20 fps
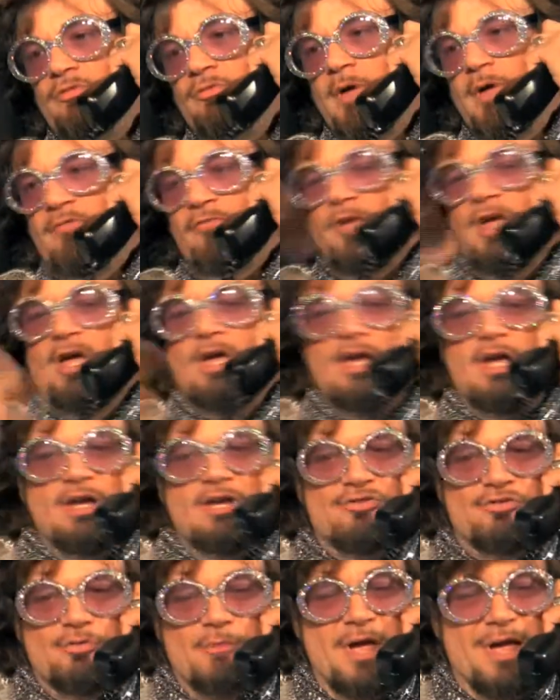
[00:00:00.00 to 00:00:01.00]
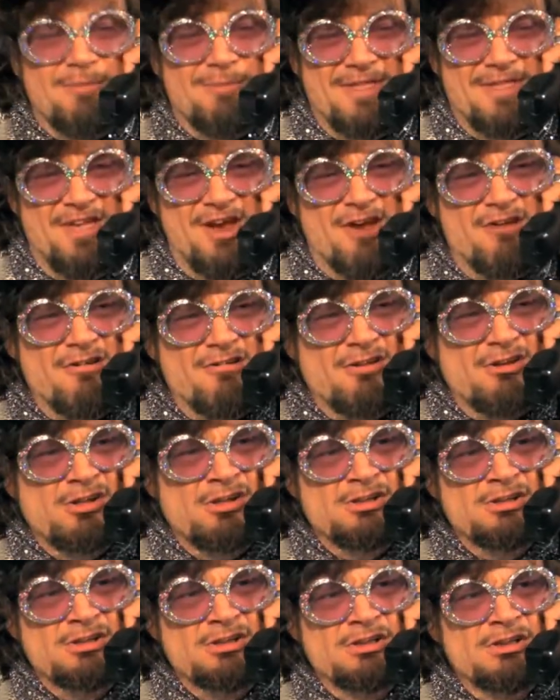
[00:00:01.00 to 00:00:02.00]
was my is your mommy there?
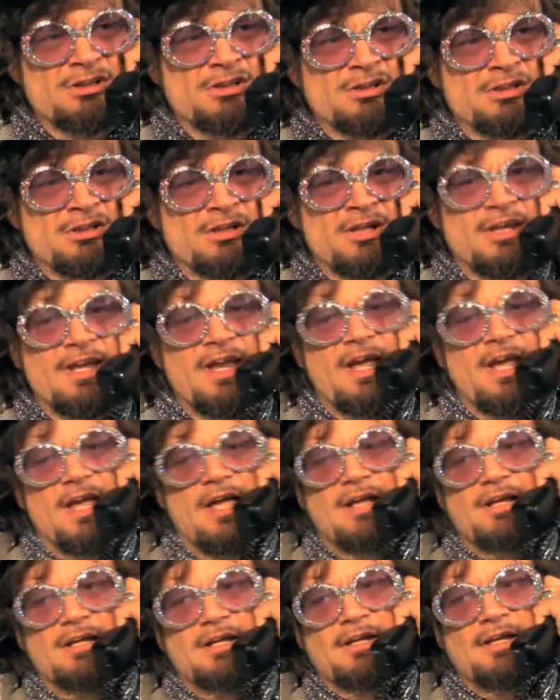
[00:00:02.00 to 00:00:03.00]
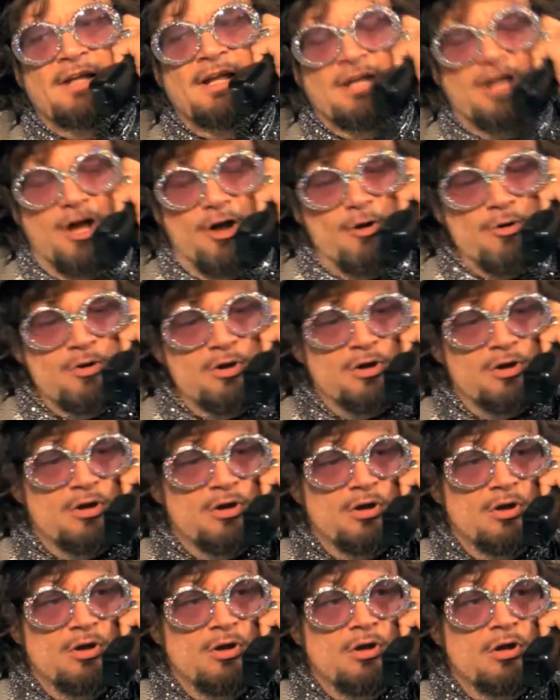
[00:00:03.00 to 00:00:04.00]
Yeah, hello?
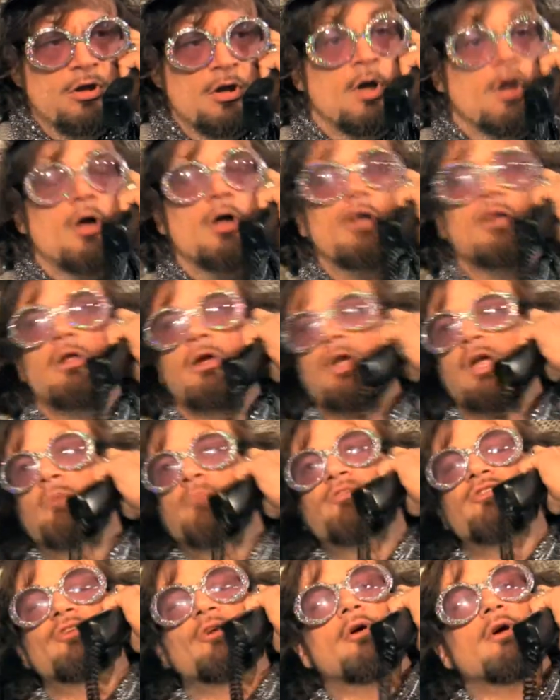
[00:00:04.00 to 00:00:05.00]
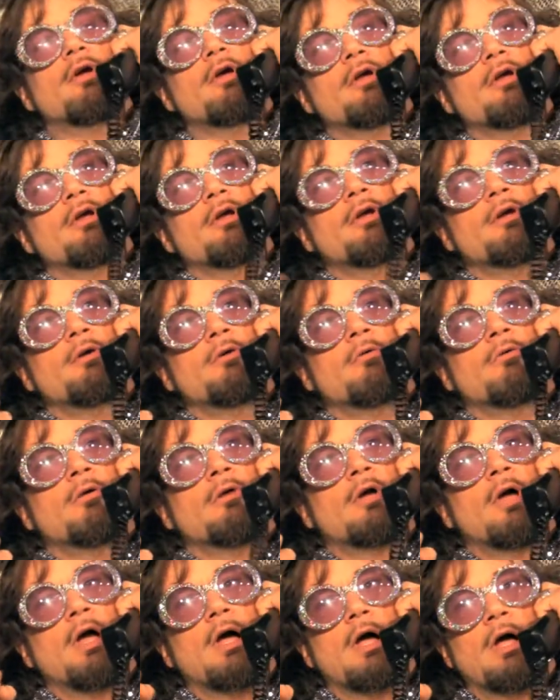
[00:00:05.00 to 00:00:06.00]
Oh, look, I'm sorry.
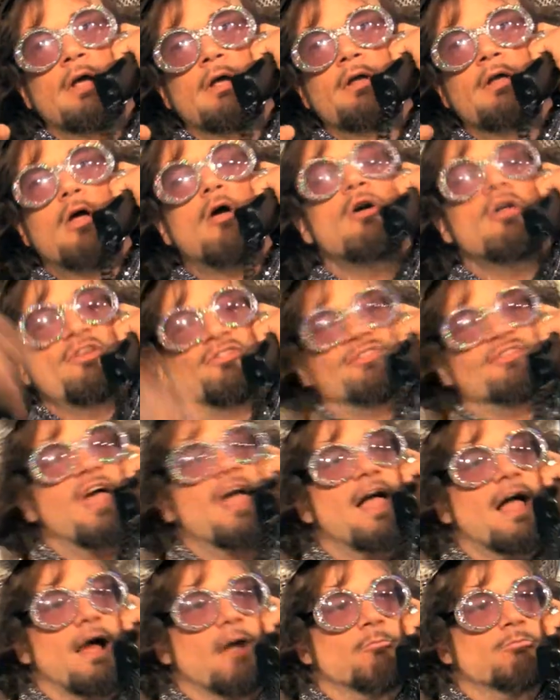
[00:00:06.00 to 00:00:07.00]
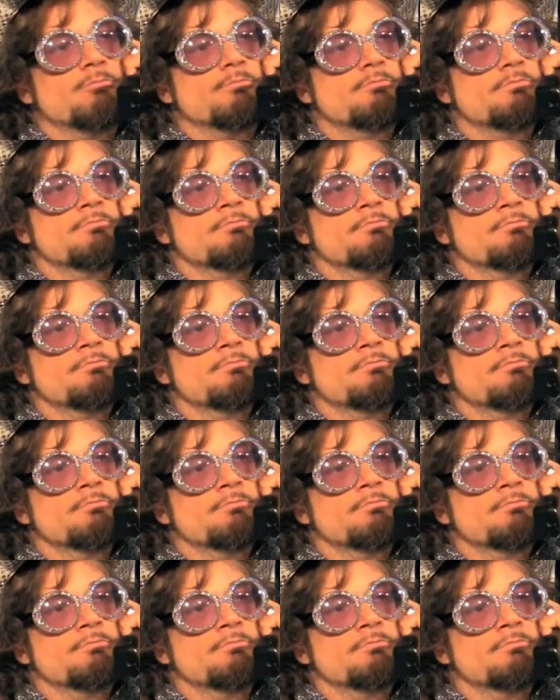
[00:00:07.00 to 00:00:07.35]
Oh, it's Tom.